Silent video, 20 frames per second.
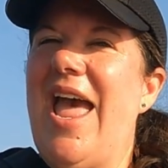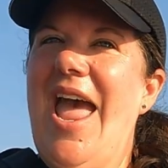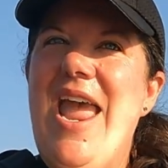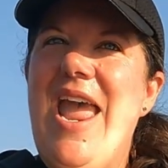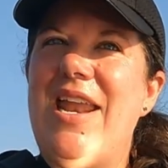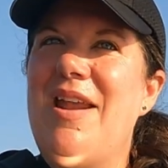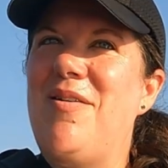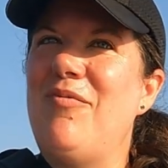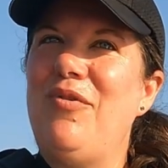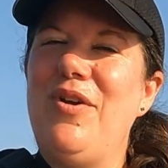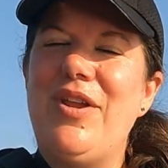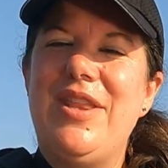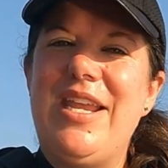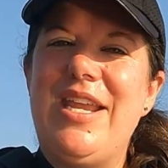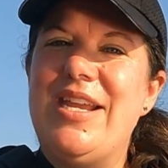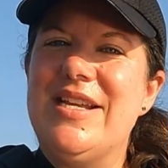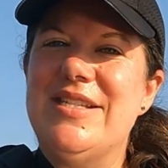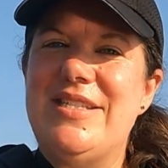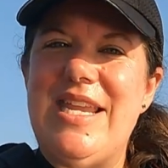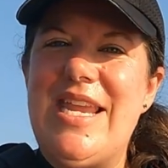and it
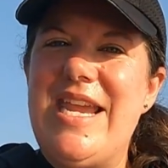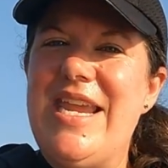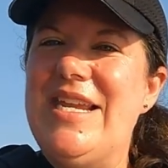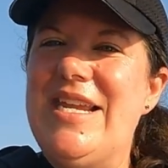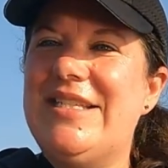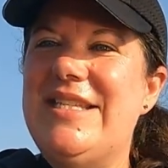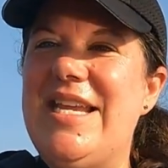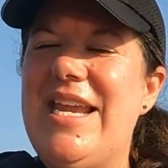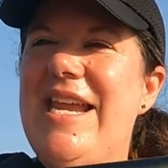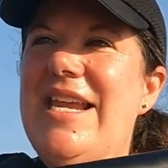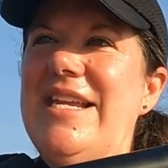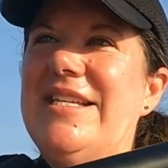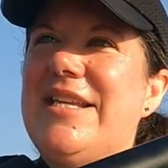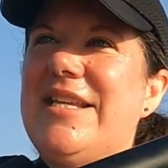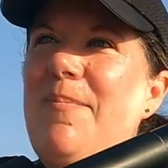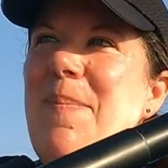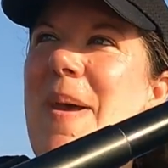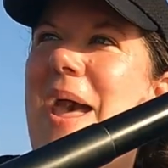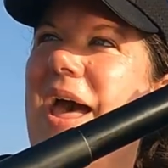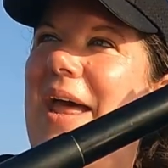really is
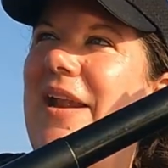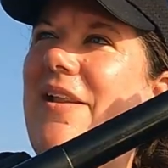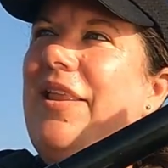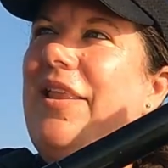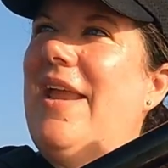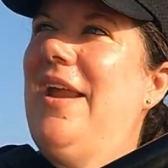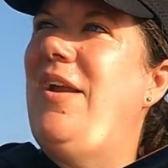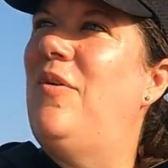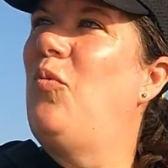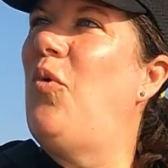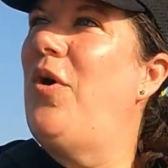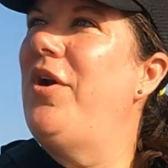easy paddling,